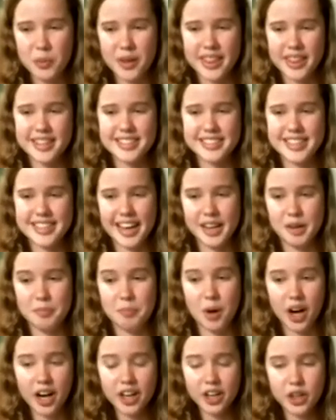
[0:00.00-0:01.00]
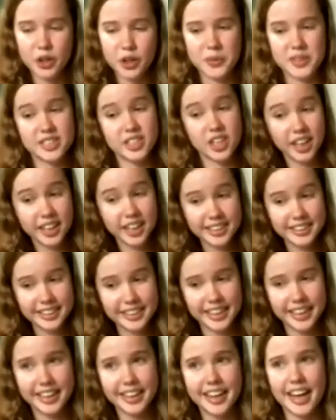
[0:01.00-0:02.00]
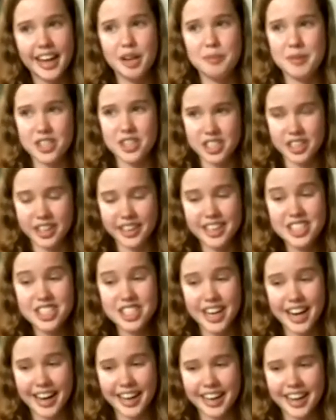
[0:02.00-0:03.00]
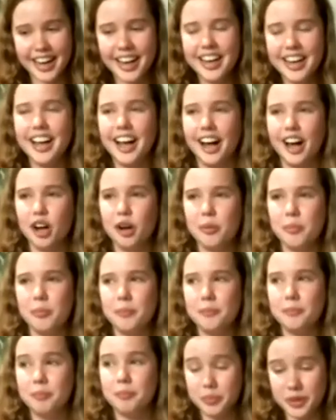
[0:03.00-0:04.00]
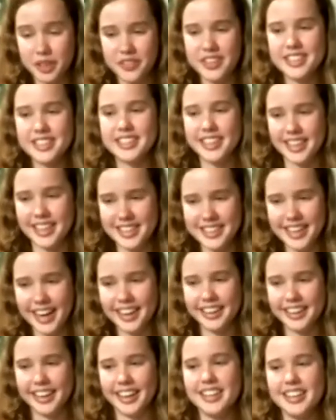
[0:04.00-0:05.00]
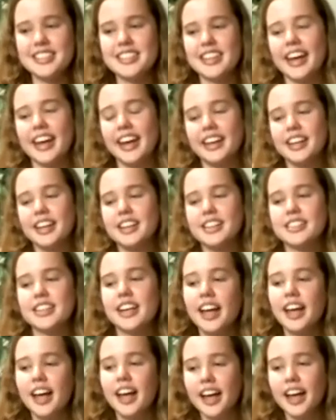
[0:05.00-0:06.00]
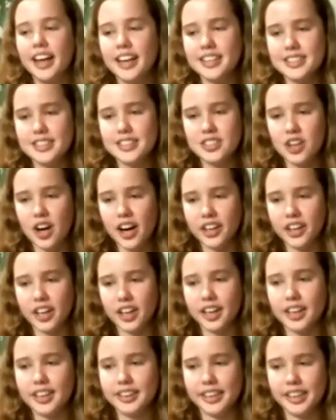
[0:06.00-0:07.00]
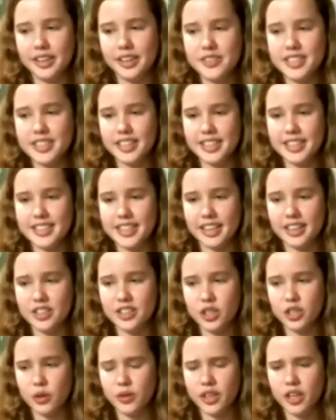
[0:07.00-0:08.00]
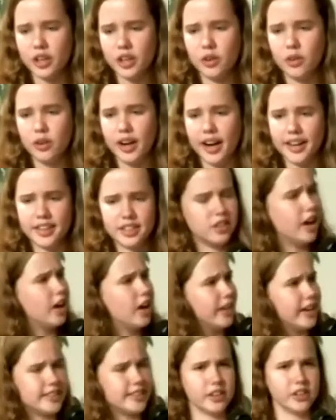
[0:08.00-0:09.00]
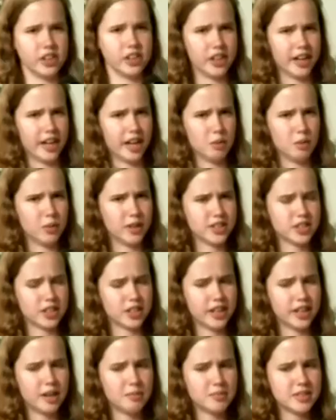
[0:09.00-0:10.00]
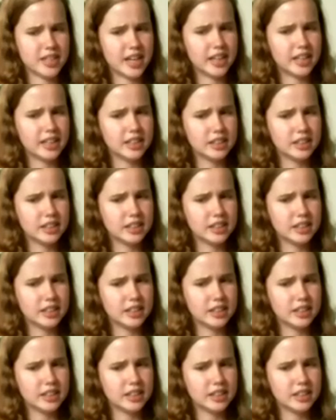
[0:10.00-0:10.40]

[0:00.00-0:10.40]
with son Mark, who is currently a missionary in China, previously in Thailand. And his daughter lives in San Antonio. I did not write down her name. What's her name, Doug?